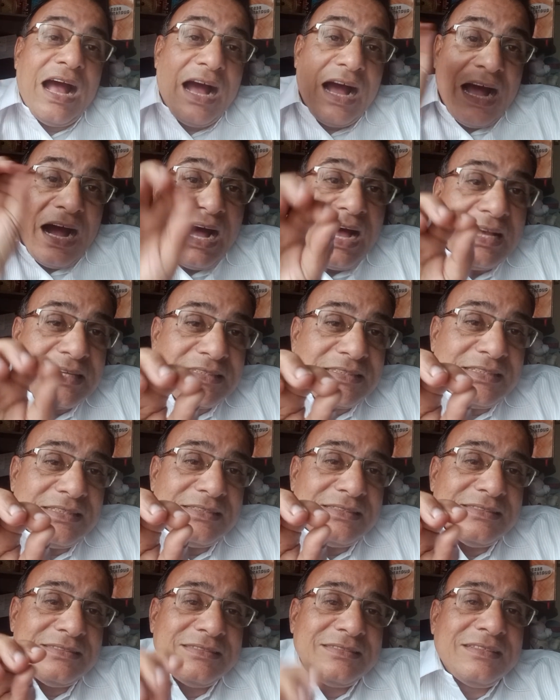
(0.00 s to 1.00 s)
ask,
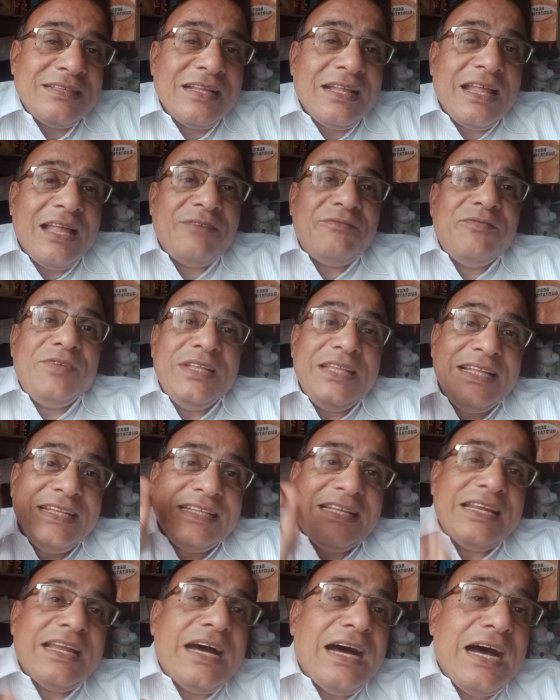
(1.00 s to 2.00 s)
and within
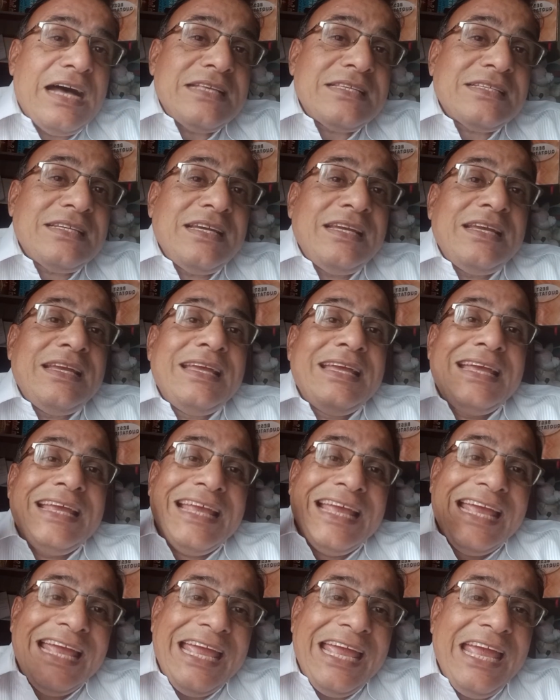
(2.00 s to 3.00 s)
that ask,
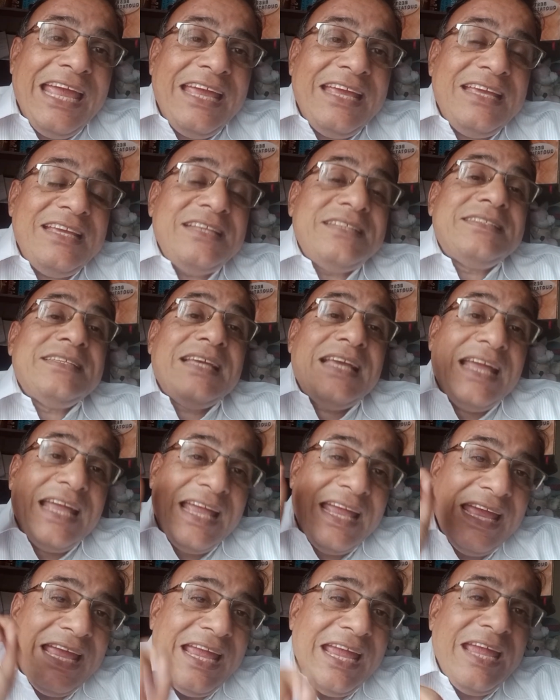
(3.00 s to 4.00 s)
A is
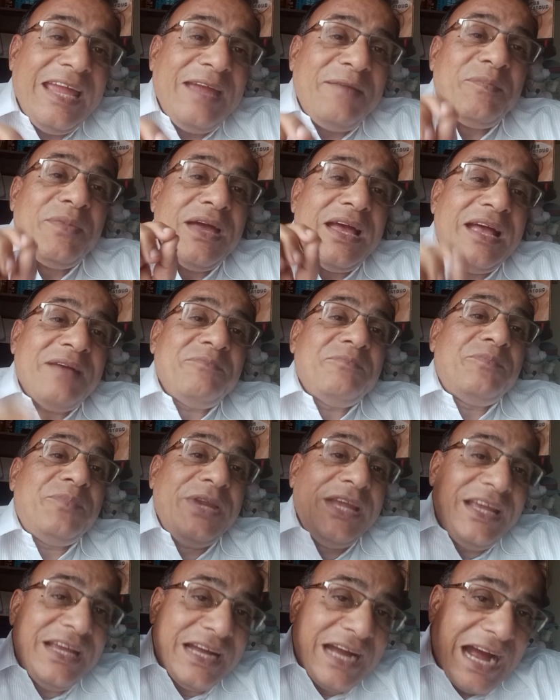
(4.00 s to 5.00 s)
aim and
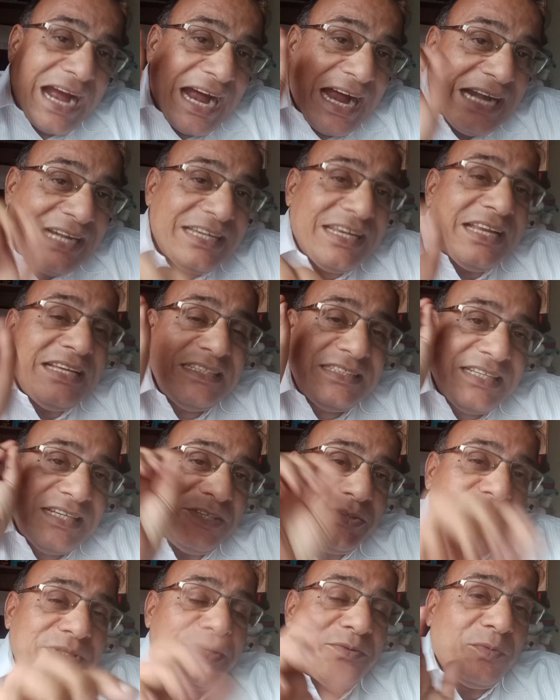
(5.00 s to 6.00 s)
bring attention
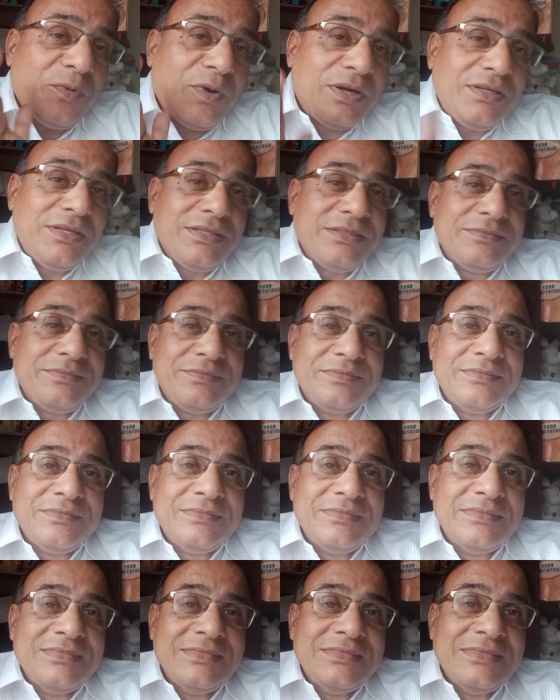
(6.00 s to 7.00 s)
to that want.
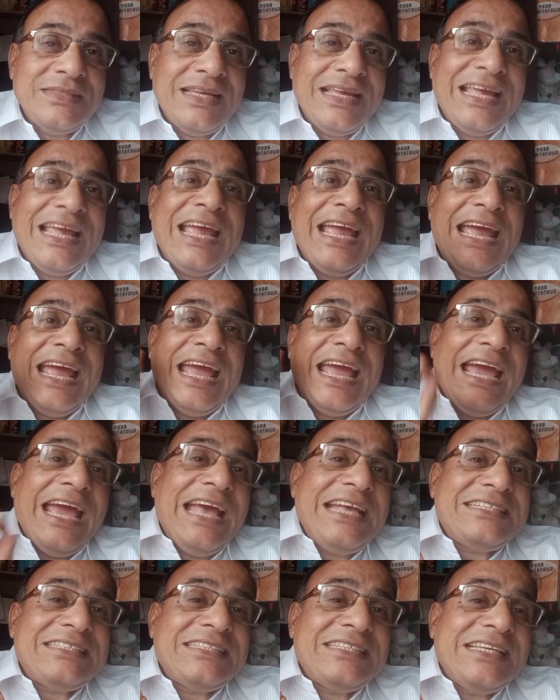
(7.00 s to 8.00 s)

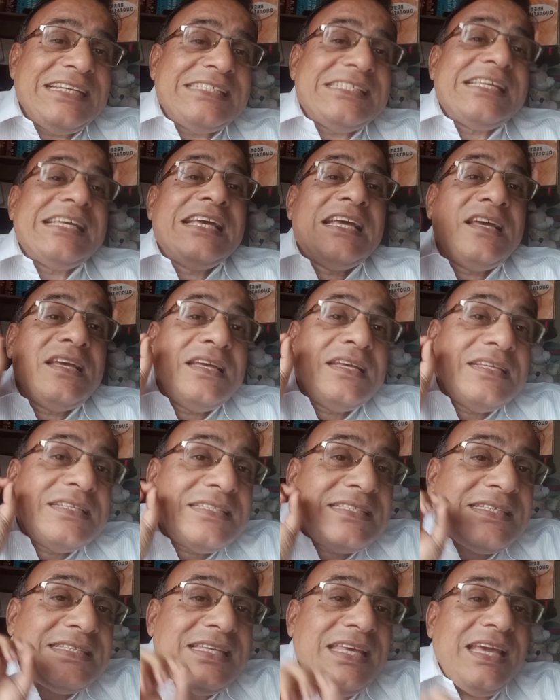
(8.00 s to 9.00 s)
S is
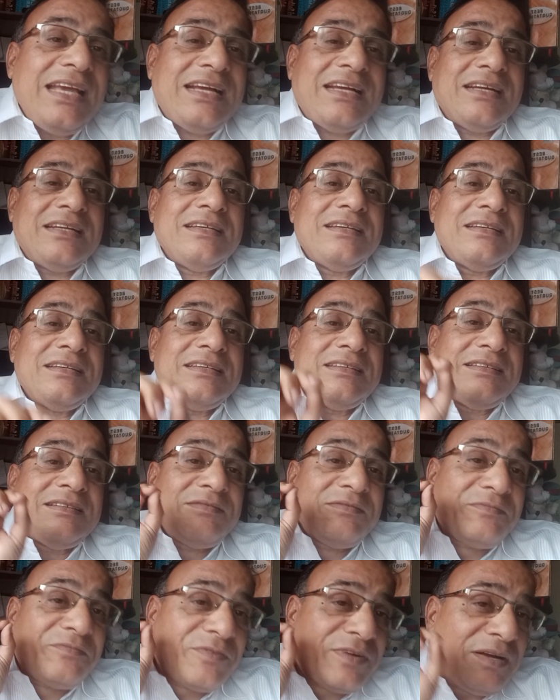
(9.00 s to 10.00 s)
seek
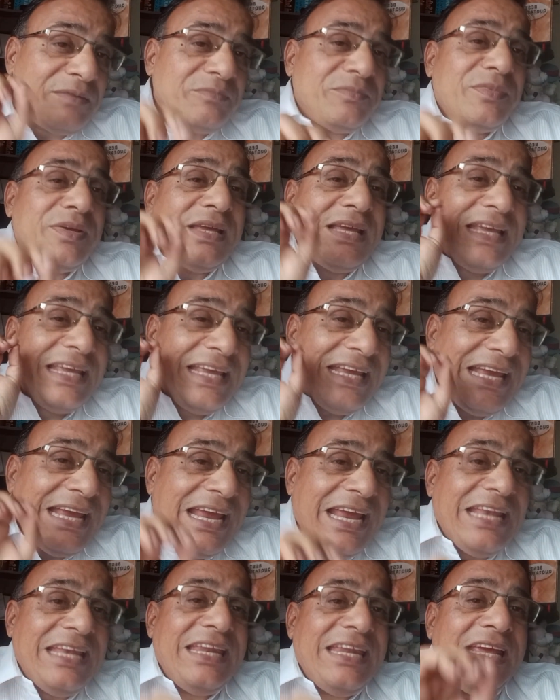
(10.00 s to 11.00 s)
from
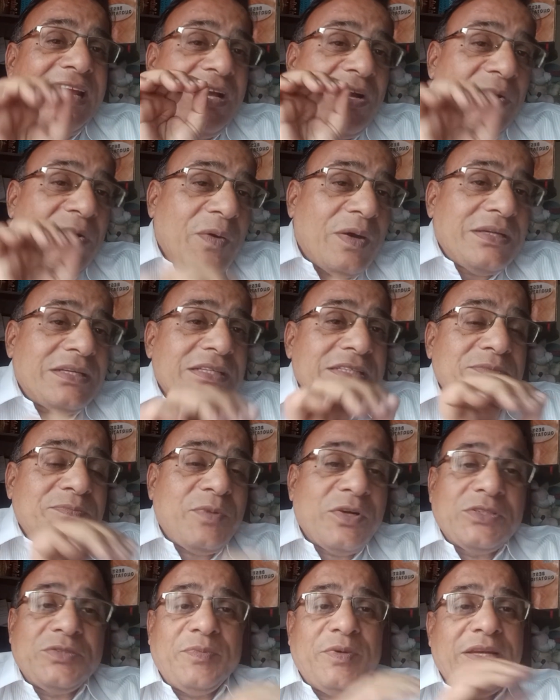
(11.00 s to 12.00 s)
any quarters
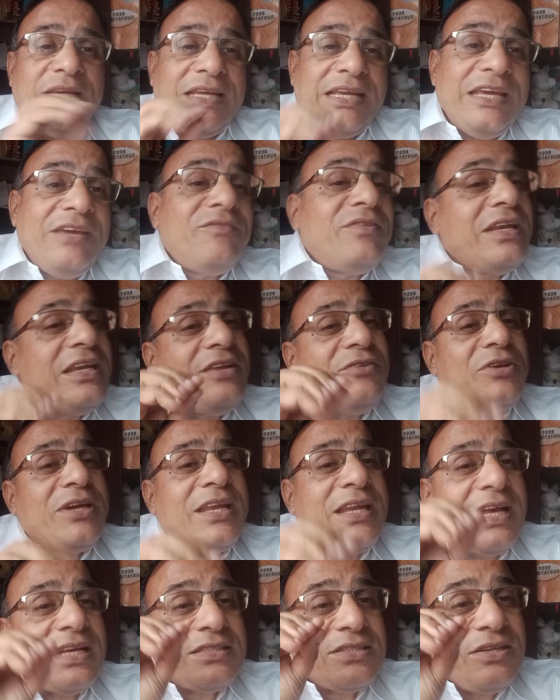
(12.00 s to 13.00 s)
possible. Even you
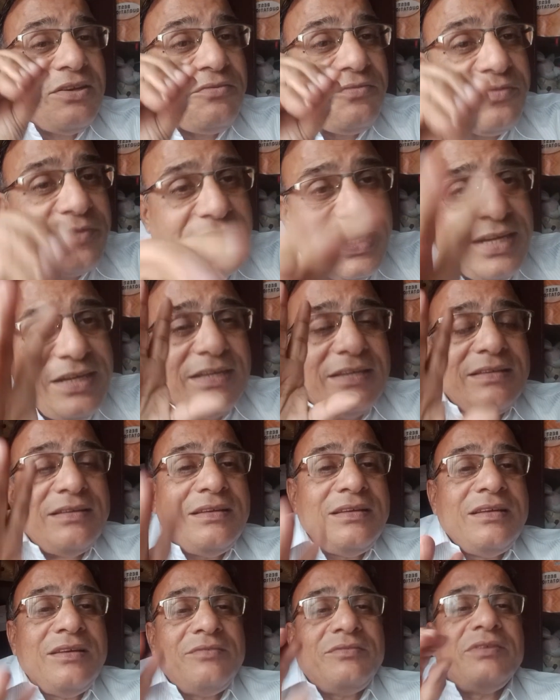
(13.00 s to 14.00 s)
can ask a friend,
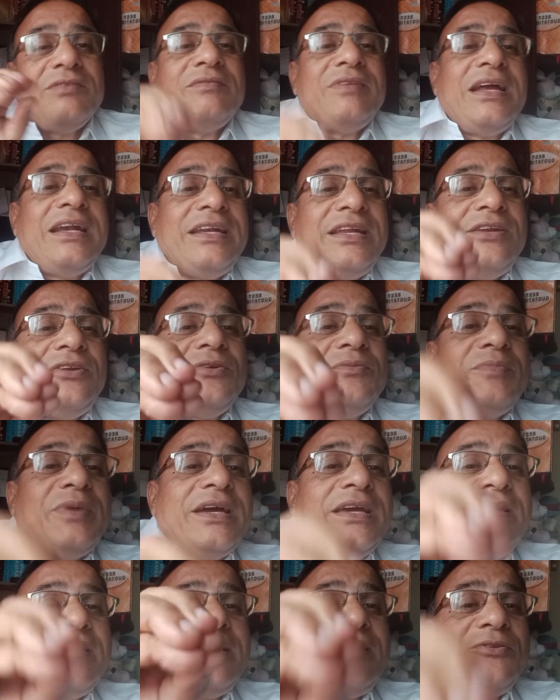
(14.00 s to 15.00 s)
from where did you buy
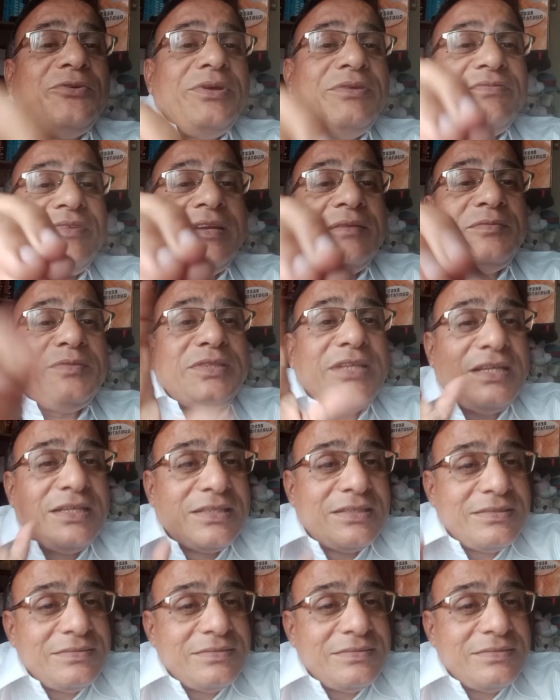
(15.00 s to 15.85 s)
your Louis Philippe shirt?